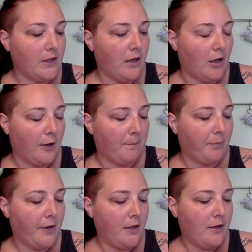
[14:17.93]

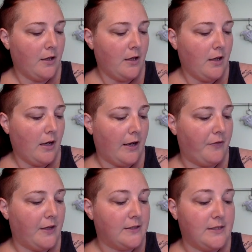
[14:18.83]
And
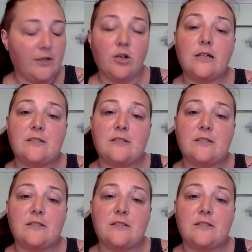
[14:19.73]
then dinner